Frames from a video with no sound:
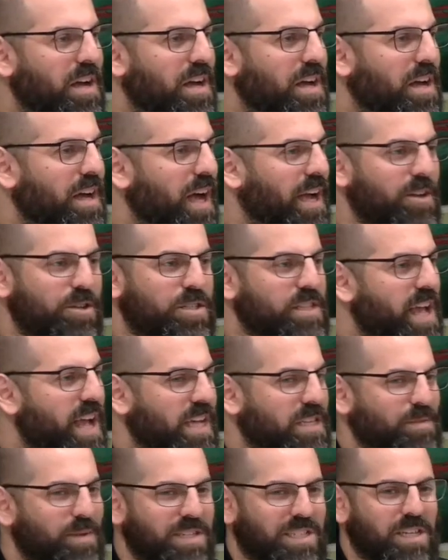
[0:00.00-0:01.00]
I used to
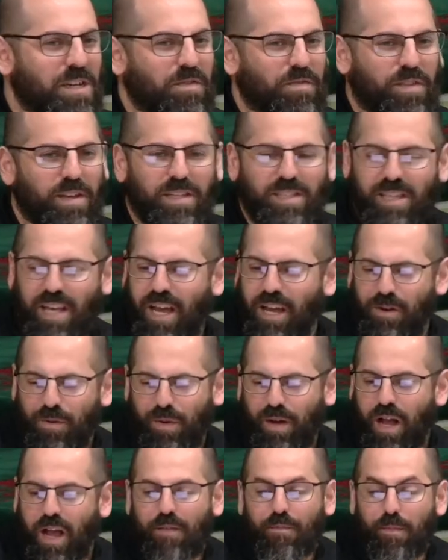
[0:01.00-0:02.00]
ask myself this.
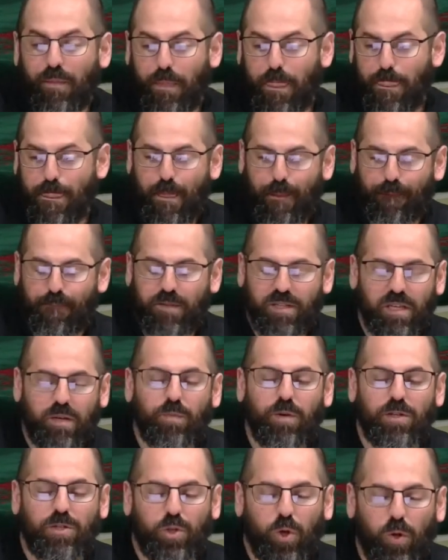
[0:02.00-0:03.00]

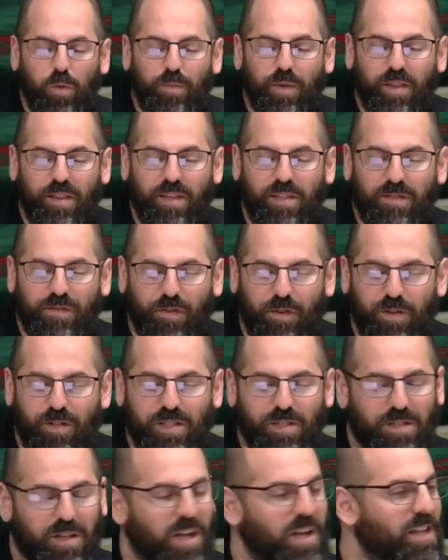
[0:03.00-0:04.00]
Someone told me this
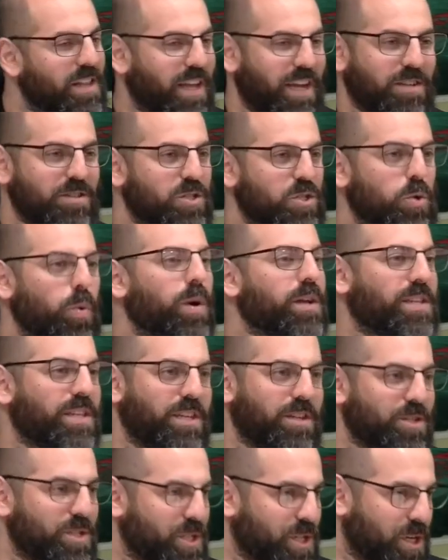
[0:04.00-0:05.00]
verse like 20
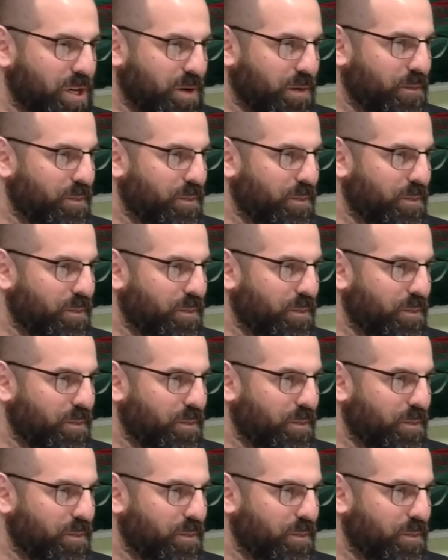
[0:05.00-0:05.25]
years ago.